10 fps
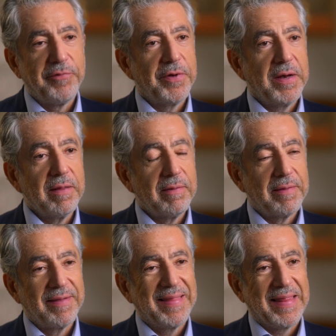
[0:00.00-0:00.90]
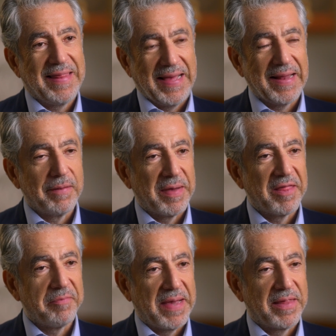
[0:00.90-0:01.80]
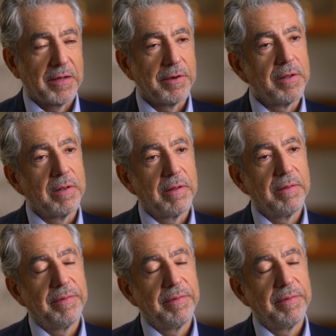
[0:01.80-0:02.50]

you're not that mathematical,